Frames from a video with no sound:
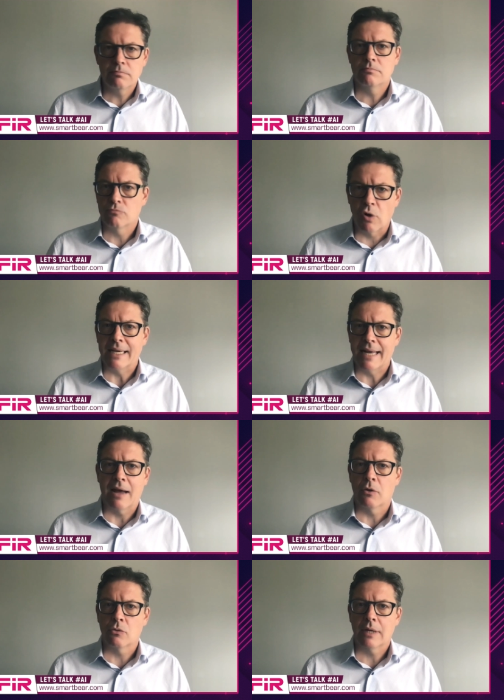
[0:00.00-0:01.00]
write
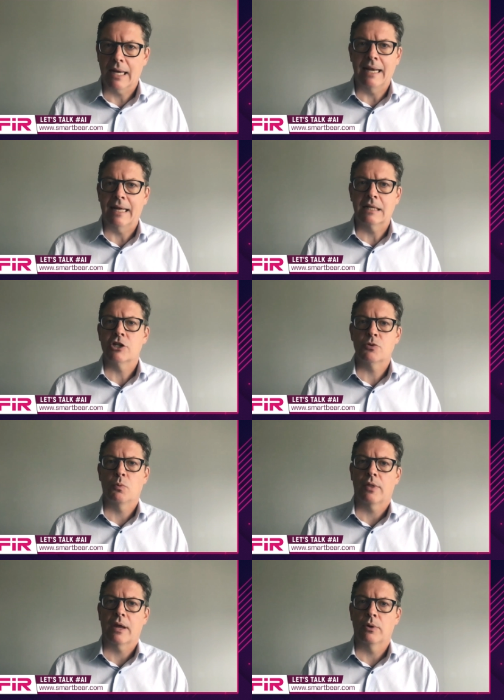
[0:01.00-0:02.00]
down in English
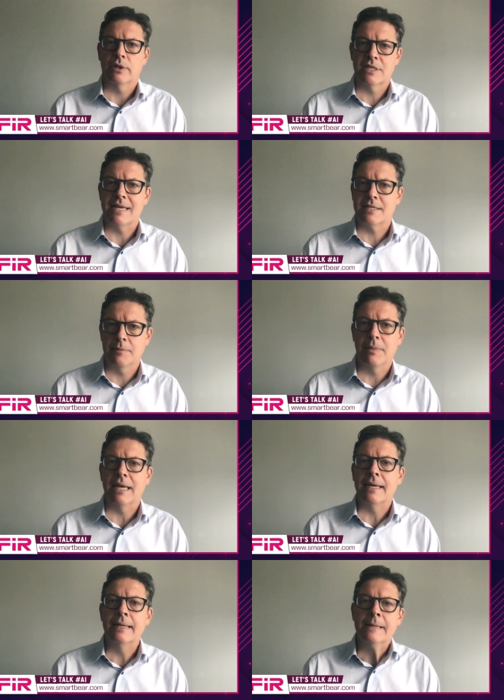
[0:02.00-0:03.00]
what they want the test to be